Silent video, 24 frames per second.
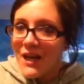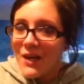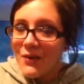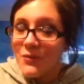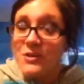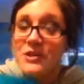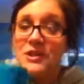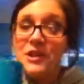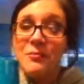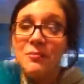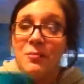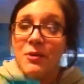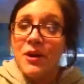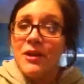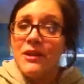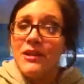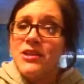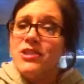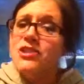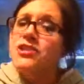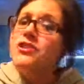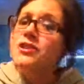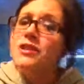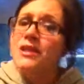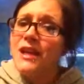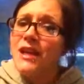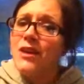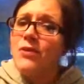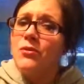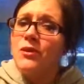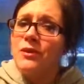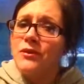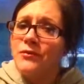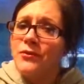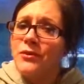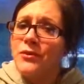Which I probably should get
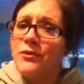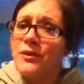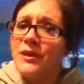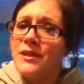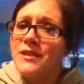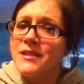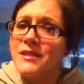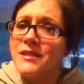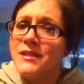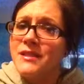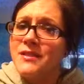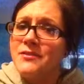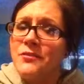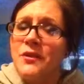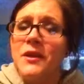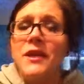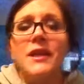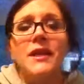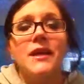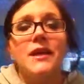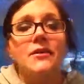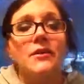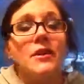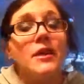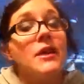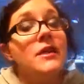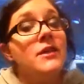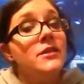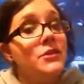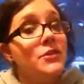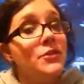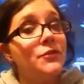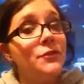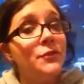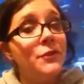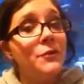one for the rest of this video.
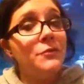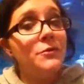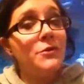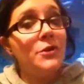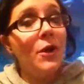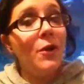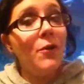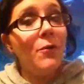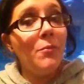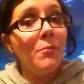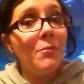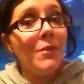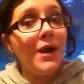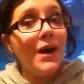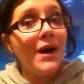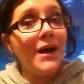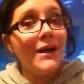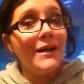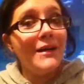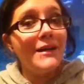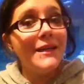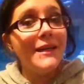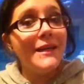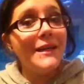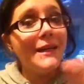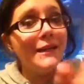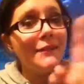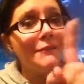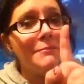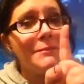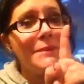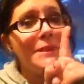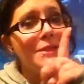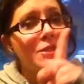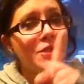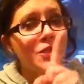So if you don't mind, and give
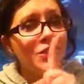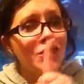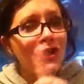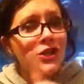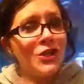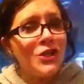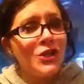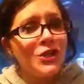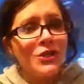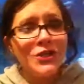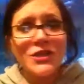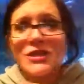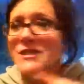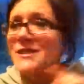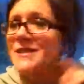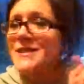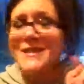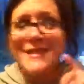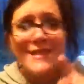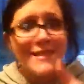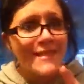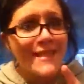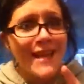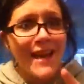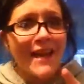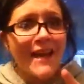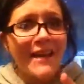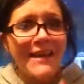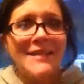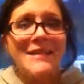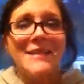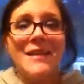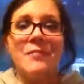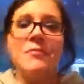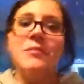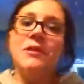me just a
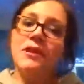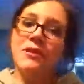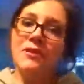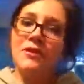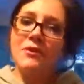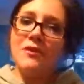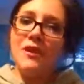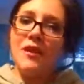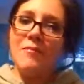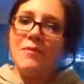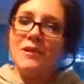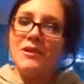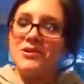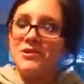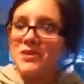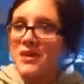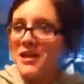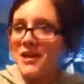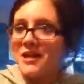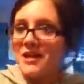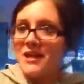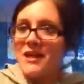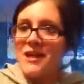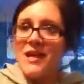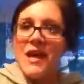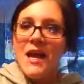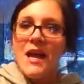second, I'm going to go grab my drink.